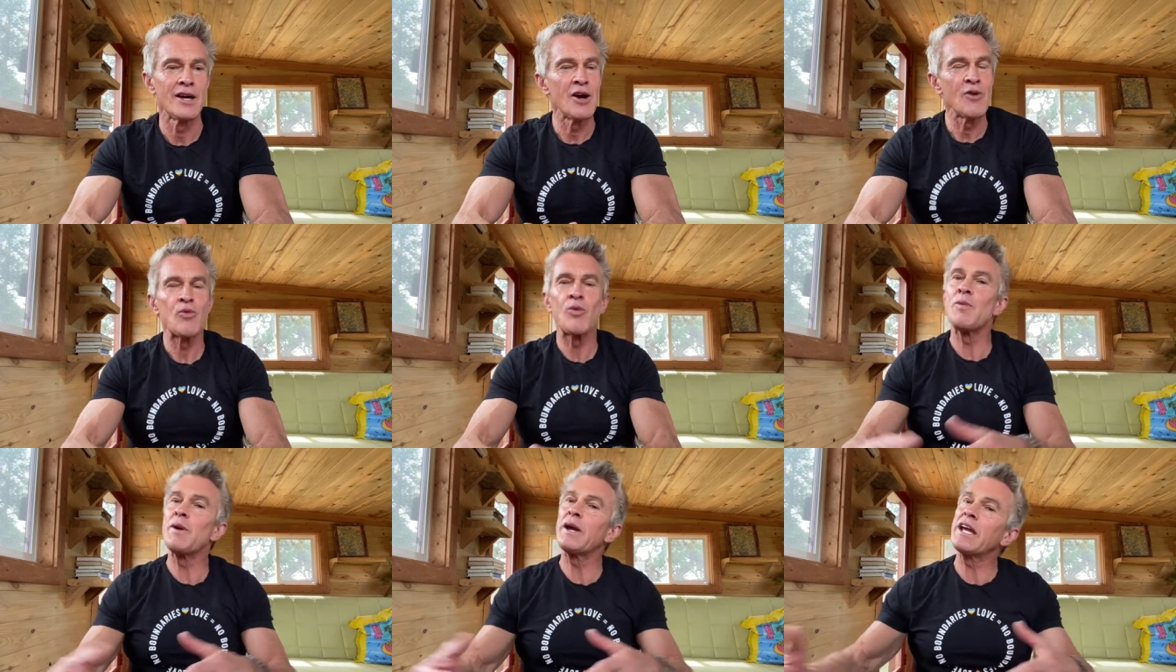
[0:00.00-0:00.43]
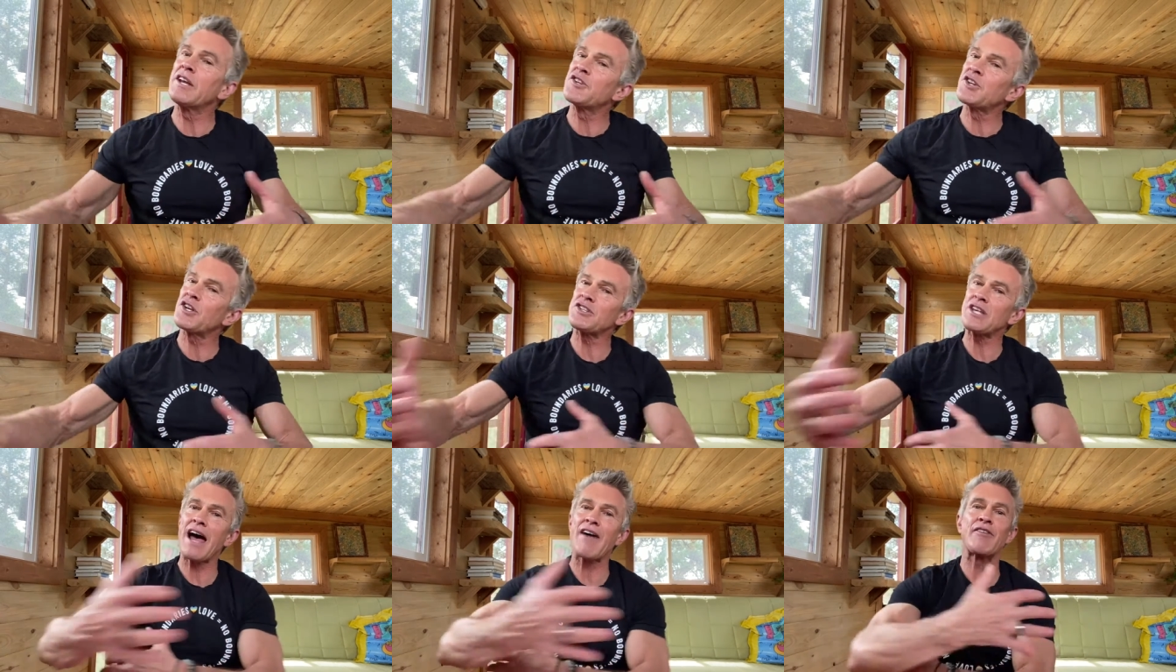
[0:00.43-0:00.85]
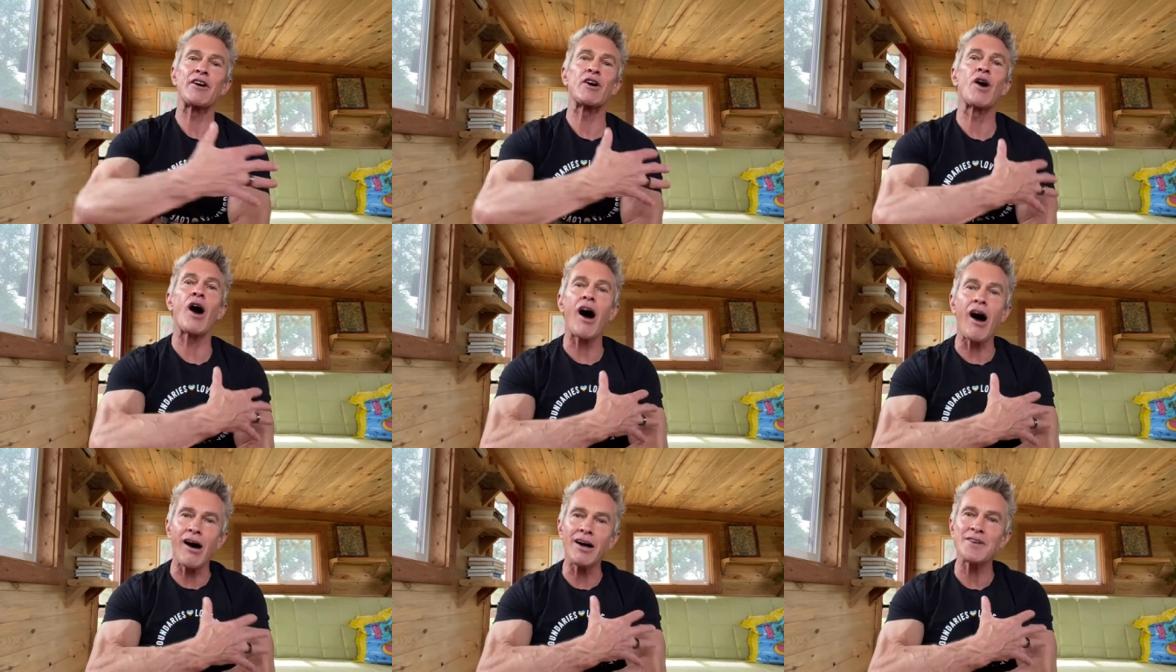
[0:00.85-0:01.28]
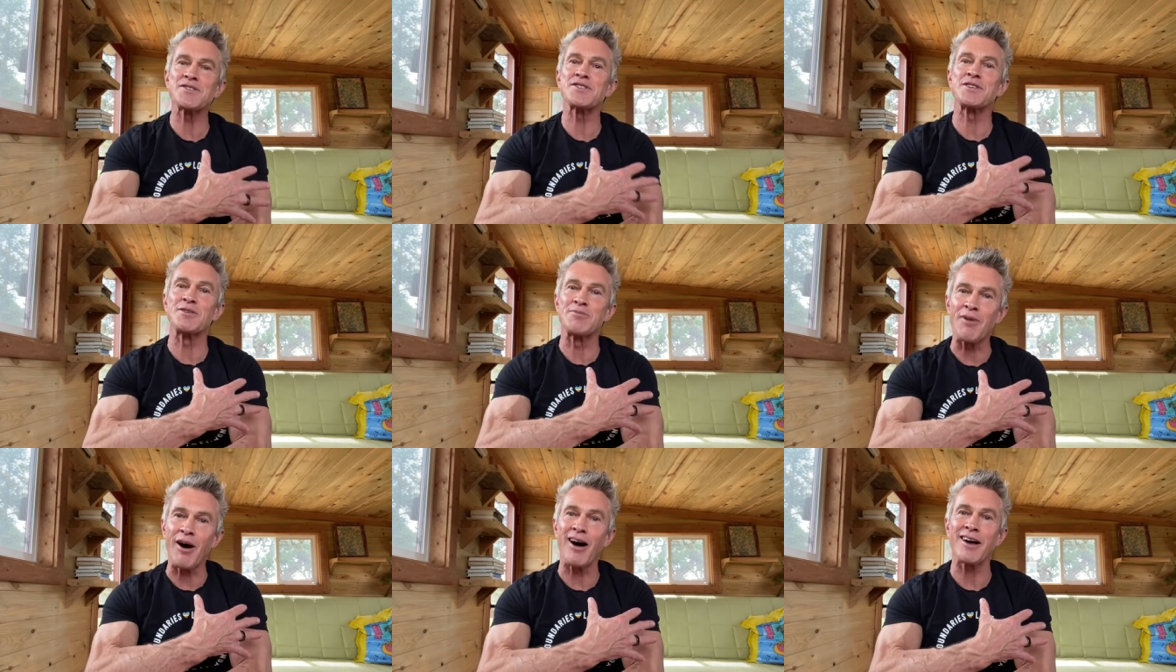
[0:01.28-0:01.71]
when we can just have an
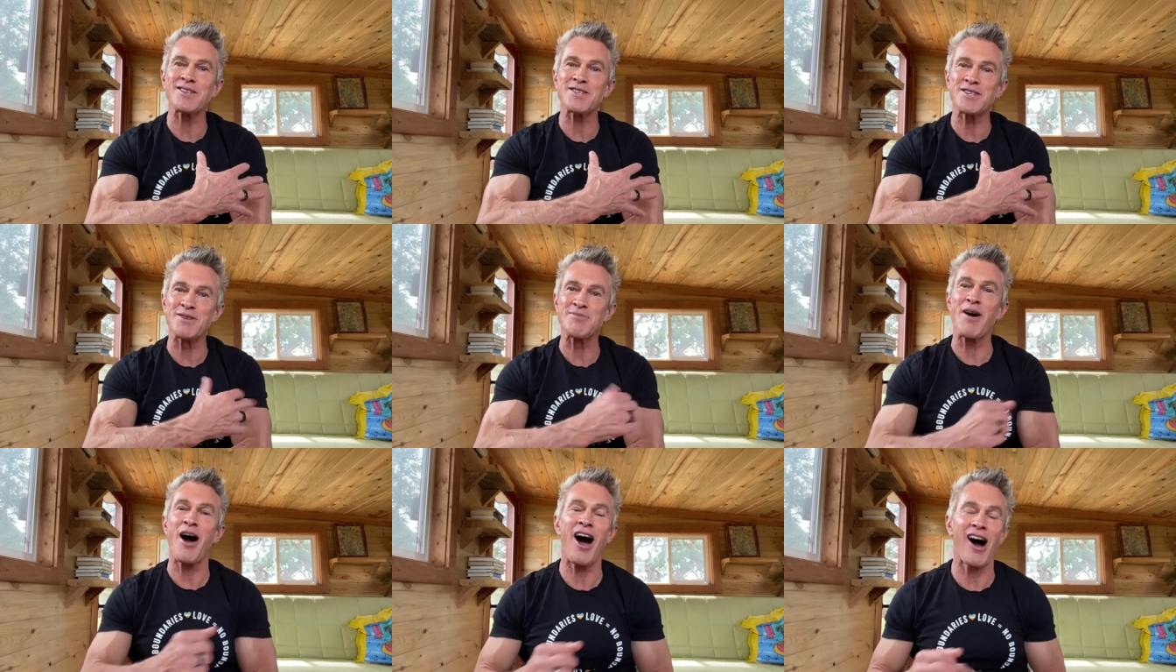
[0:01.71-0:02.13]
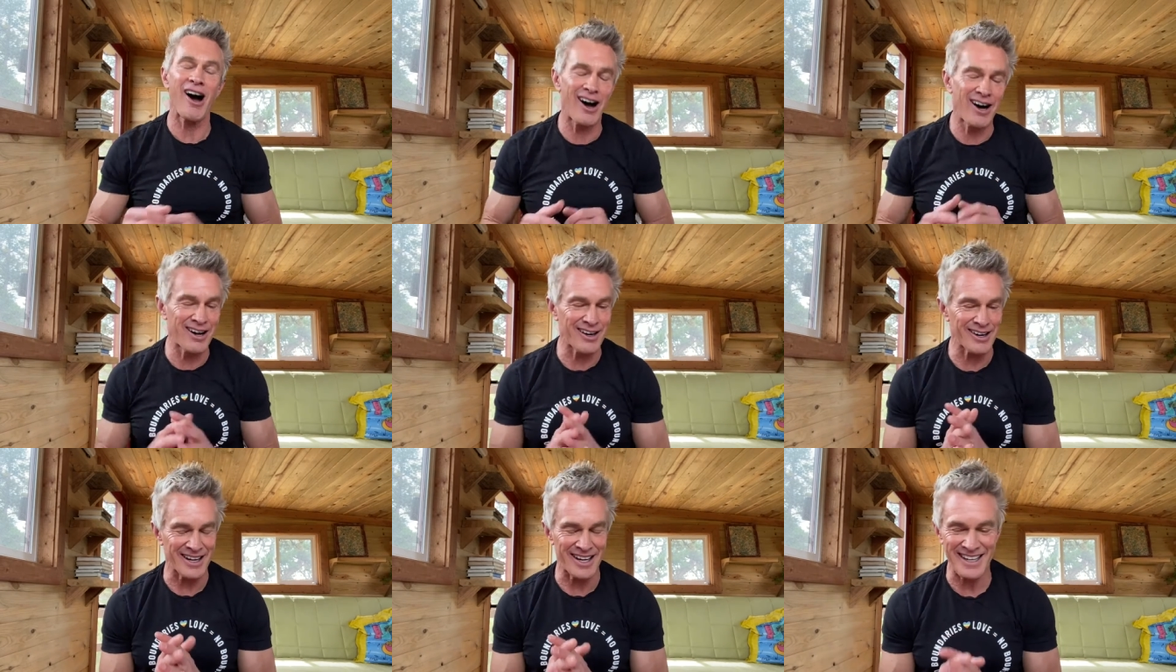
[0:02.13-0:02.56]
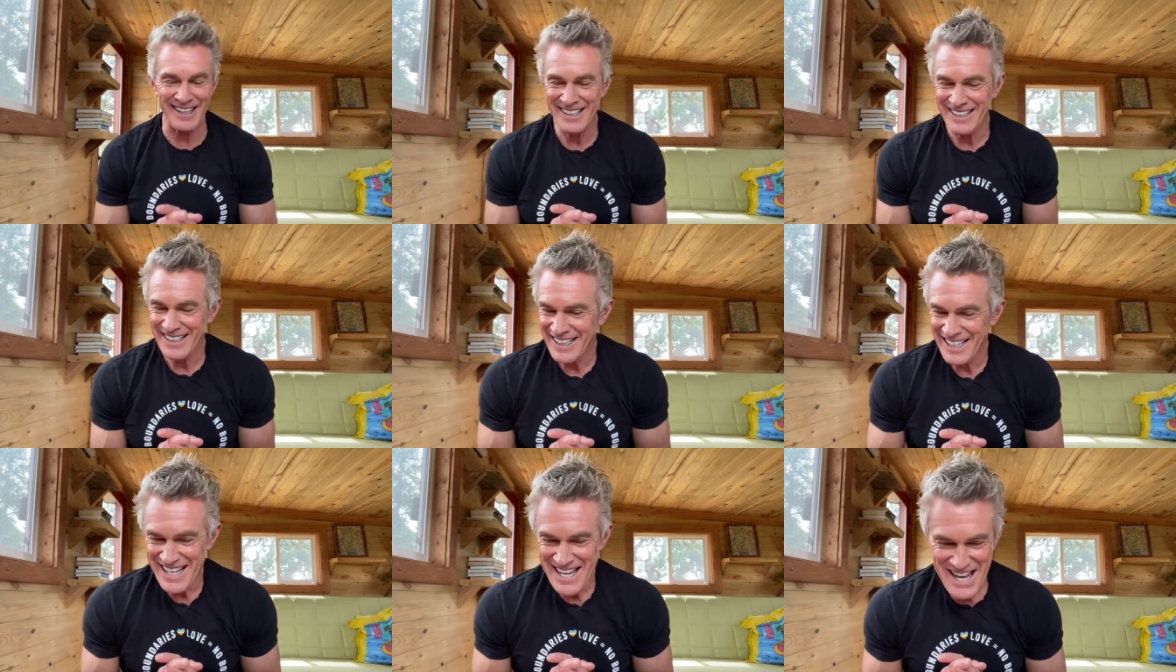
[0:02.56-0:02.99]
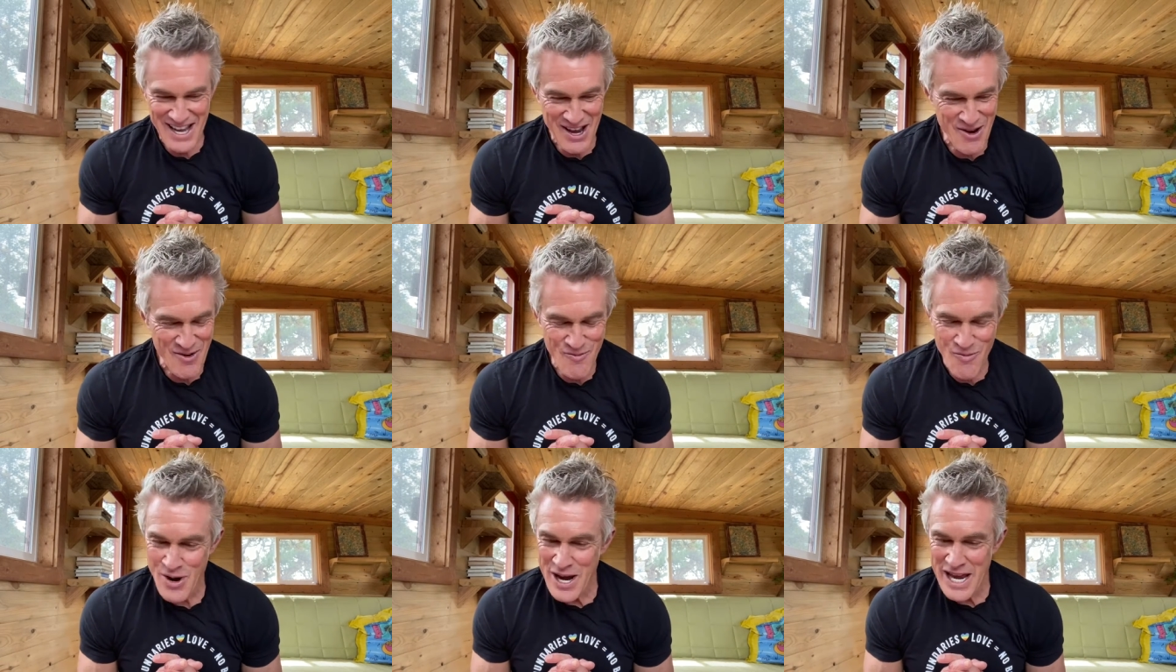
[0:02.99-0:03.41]
awesome, awesome hug,
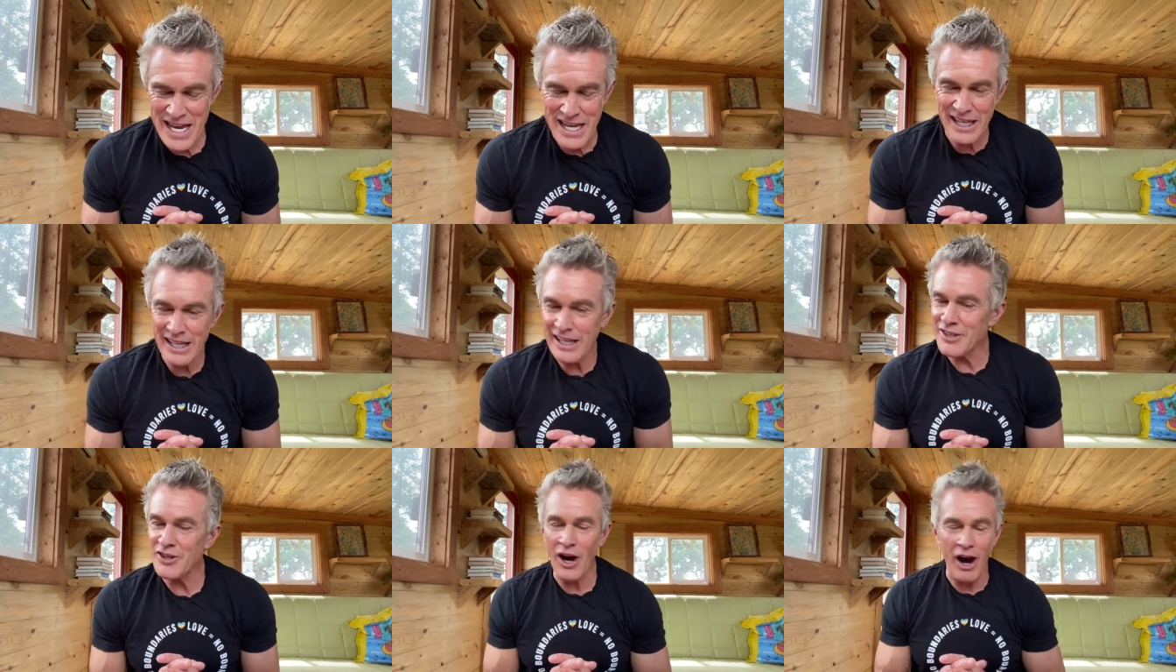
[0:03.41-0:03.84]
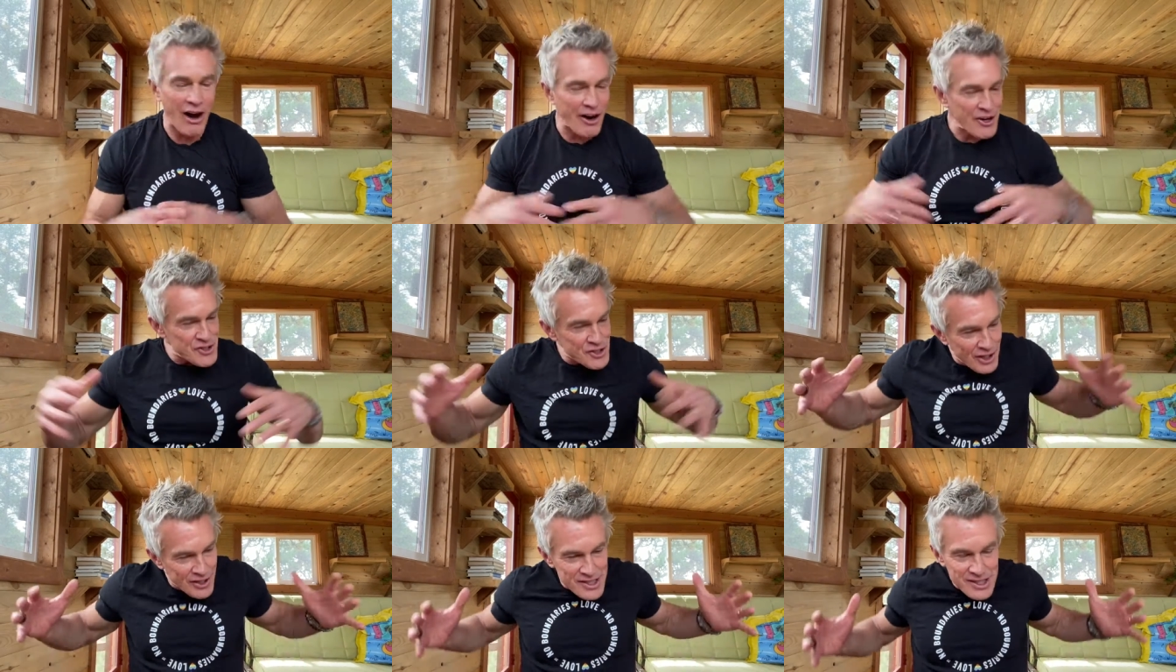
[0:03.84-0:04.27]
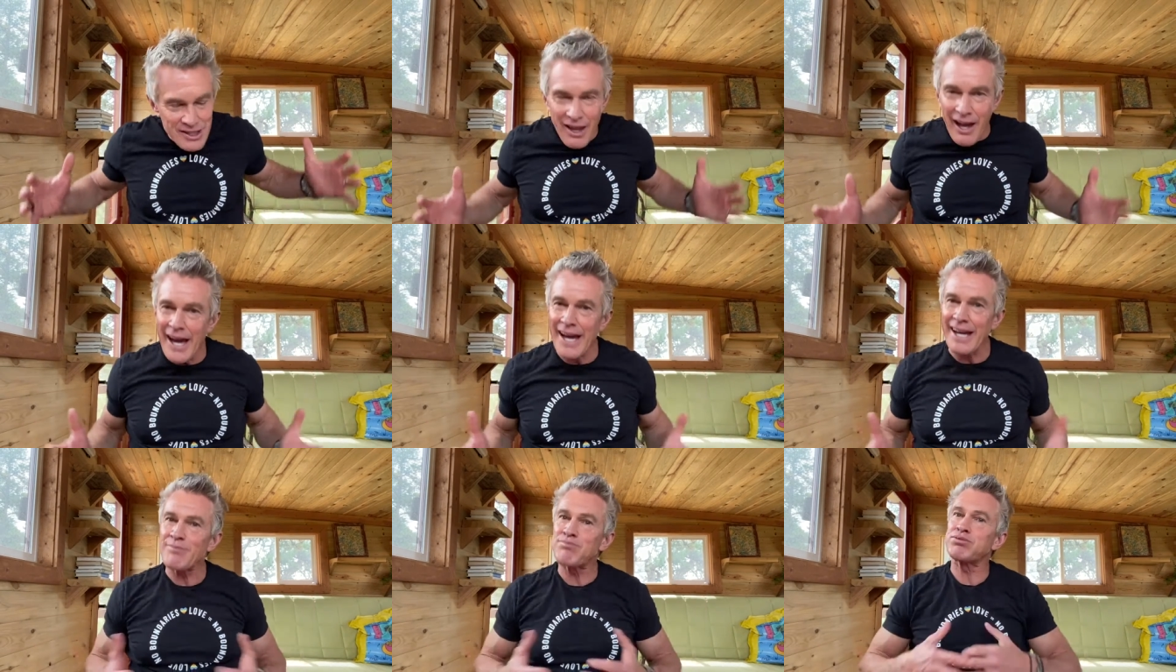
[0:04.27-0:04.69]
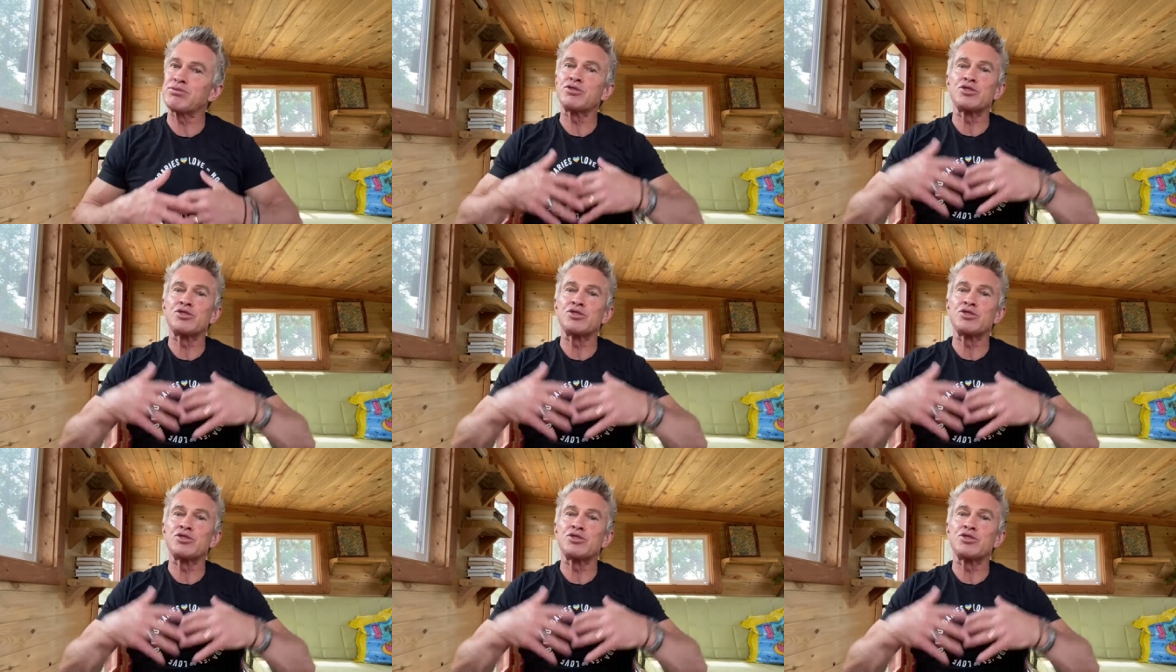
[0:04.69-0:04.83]
we are just like,